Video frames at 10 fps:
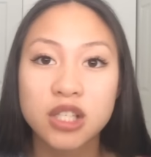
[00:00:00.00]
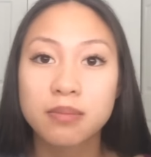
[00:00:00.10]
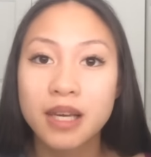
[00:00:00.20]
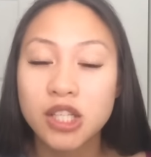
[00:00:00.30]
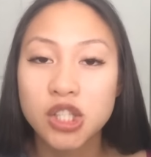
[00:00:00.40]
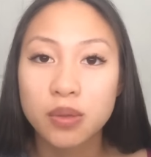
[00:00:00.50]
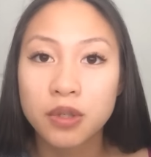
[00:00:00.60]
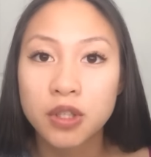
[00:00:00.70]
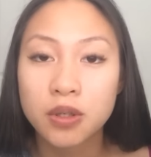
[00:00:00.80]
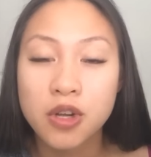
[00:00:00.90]
just make sure
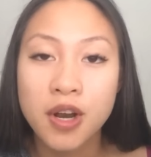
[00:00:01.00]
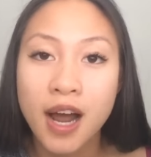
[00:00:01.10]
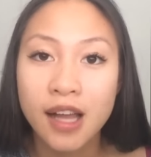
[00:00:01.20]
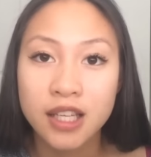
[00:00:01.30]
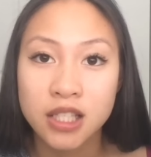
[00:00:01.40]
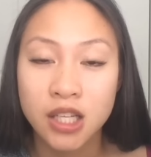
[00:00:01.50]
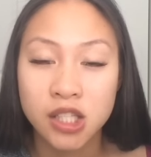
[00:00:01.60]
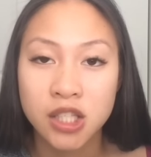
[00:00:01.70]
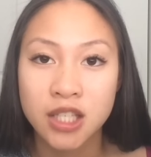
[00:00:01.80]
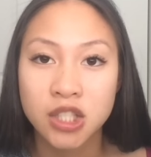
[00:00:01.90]
when you go to an eyelash
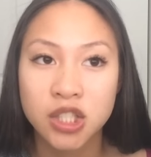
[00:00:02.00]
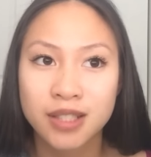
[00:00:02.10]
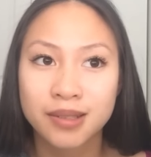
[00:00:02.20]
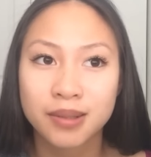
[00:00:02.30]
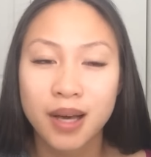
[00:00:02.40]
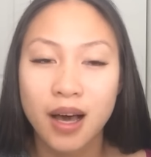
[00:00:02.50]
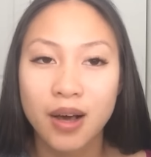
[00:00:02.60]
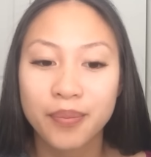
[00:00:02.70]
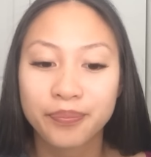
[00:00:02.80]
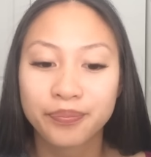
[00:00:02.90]
extension
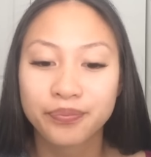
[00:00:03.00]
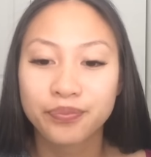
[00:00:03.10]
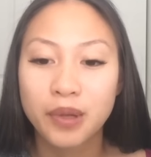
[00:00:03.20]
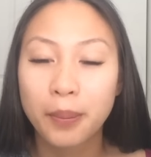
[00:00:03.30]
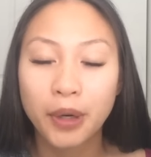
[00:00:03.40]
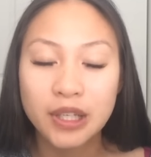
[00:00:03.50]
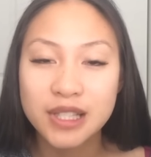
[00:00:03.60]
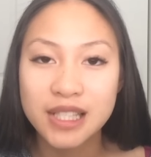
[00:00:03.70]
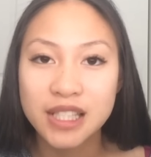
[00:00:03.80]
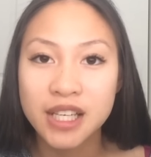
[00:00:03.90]

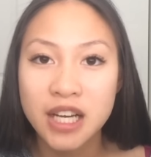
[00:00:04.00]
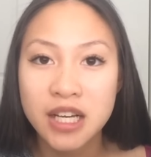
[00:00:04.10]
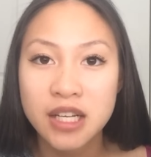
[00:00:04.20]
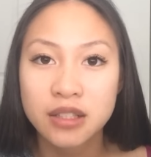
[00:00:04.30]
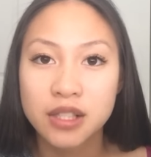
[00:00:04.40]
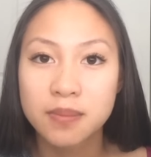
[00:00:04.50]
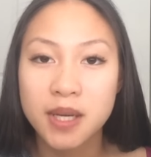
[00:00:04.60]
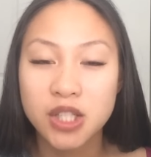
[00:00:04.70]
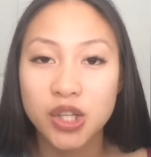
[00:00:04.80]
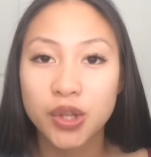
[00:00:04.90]
person, just
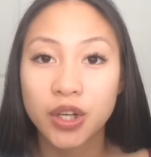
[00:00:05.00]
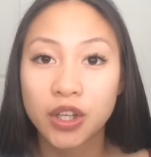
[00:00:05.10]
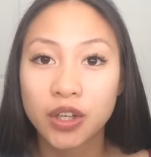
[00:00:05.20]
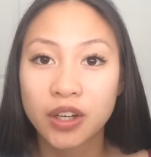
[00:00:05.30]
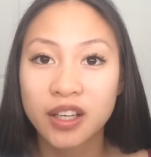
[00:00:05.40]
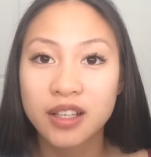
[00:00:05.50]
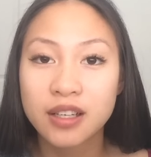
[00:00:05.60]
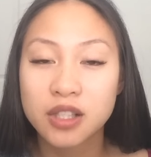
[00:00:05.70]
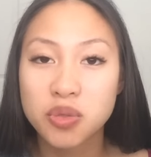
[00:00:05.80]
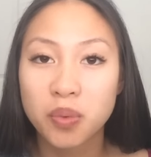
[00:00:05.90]
make sure they're good,
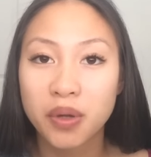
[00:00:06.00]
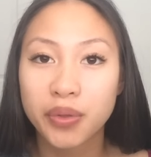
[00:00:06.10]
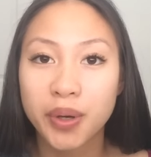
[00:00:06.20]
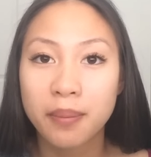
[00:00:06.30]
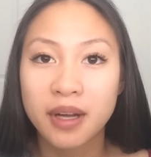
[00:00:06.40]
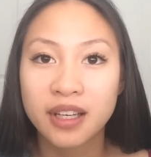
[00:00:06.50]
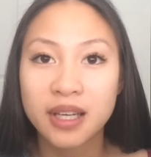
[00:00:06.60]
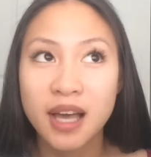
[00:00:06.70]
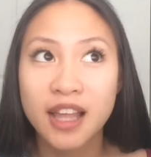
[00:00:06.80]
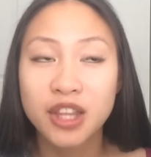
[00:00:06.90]
it's worth your
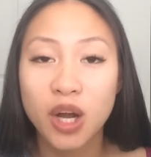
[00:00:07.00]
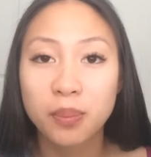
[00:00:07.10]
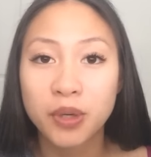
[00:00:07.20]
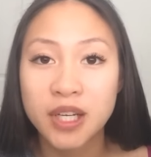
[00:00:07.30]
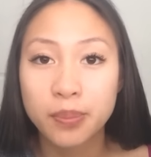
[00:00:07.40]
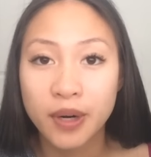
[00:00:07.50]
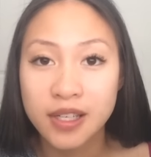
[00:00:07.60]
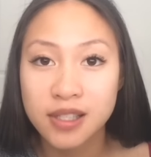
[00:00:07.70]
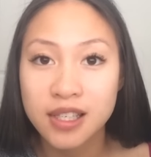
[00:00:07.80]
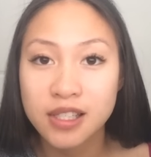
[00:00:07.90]
money, and they are pretty
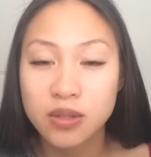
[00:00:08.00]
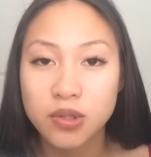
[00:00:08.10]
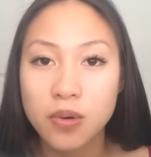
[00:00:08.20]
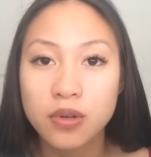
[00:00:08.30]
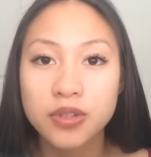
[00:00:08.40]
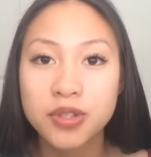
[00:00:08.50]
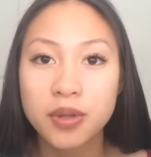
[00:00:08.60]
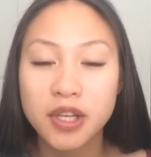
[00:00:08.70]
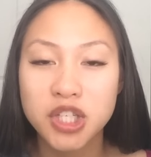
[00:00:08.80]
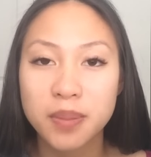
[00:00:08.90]
pricey. So don't go to
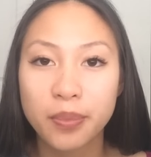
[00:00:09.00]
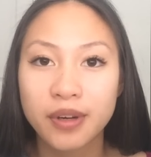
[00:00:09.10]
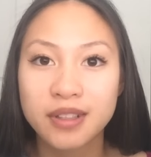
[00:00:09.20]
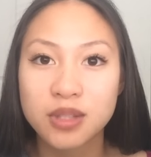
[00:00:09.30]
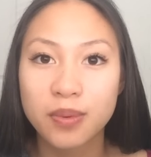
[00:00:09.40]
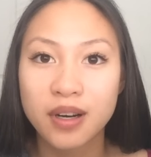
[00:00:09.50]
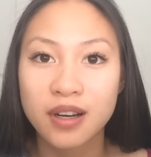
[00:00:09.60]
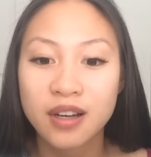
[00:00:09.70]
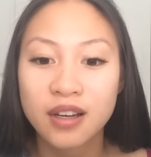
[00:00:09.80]
the cheap ones where